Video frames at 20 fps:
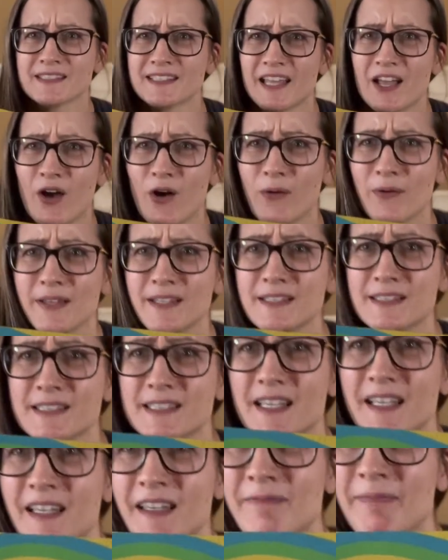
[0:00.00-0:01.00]
They always
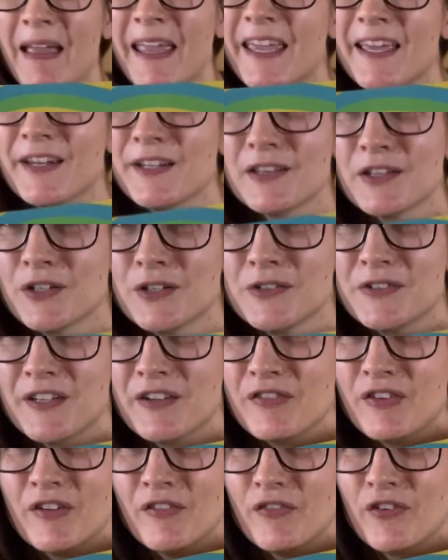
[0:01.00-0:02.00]
make it a little
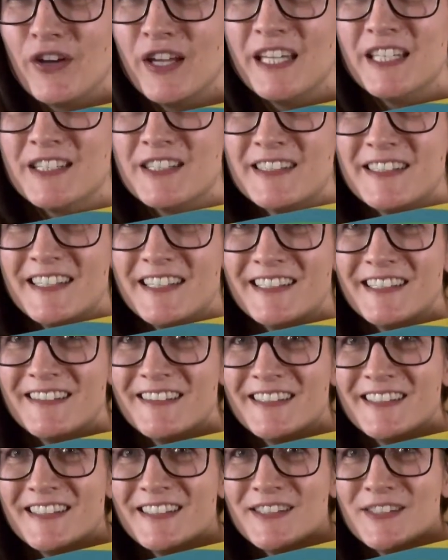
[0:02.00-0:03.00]
different for each season.
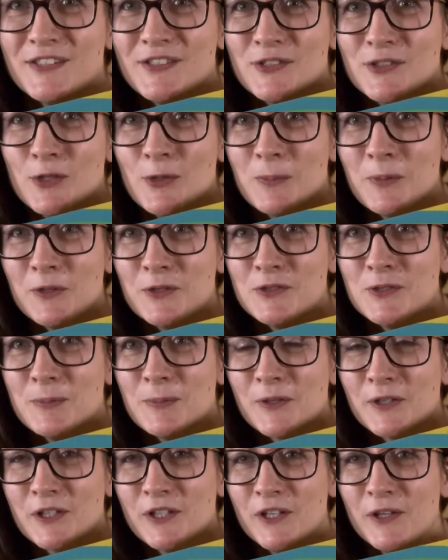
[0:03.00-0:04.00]
This is super,
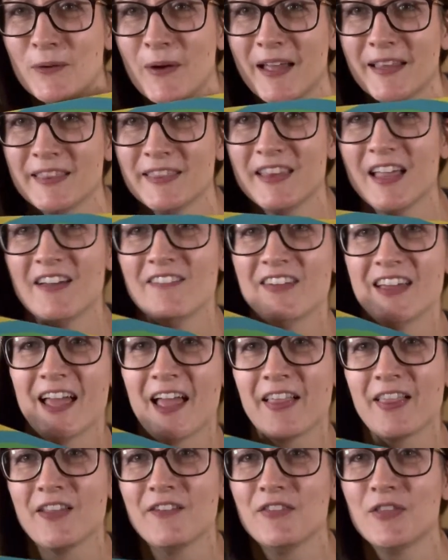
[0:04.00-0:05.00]
super cute. I love it.
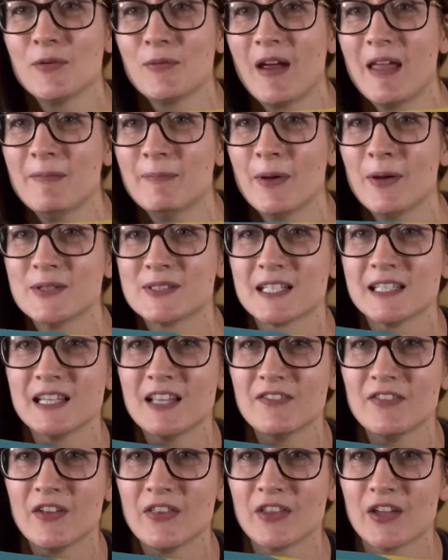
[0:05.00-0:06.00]
I love the rainbows. I
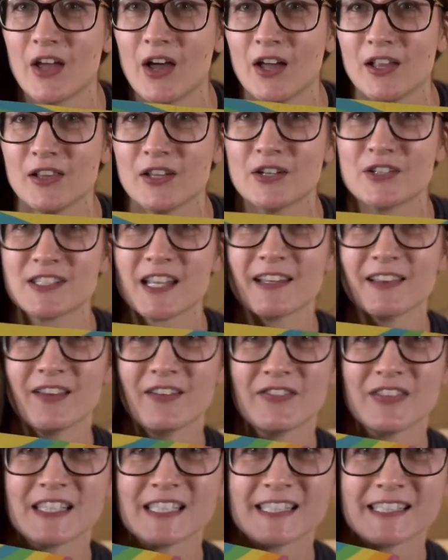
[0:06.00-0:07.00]
love all the colors. I
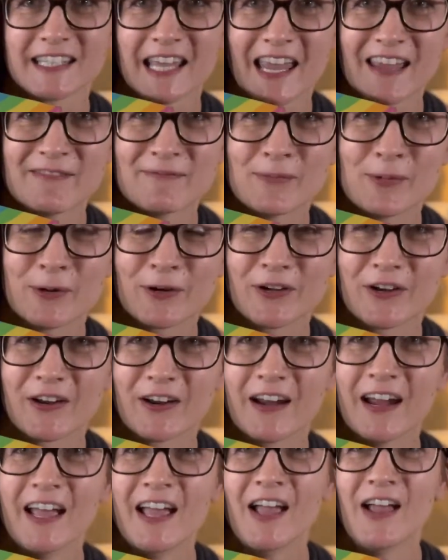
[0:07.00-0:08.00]
love the
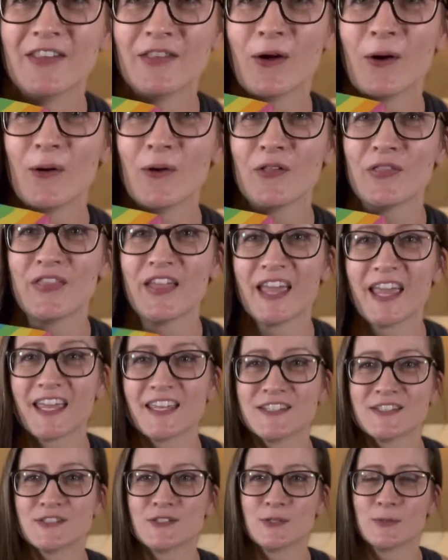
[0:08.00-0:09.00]
skateboarder. The whole thing
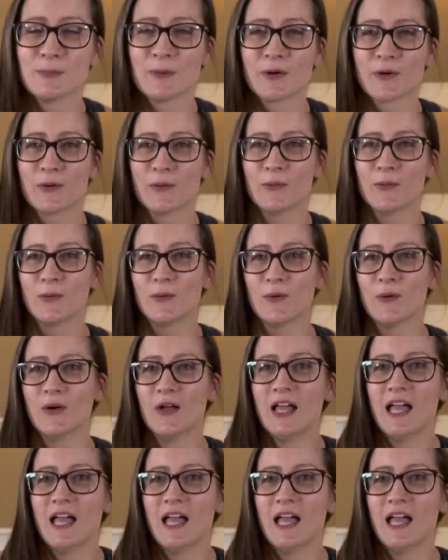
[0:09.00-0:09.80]
is super cool.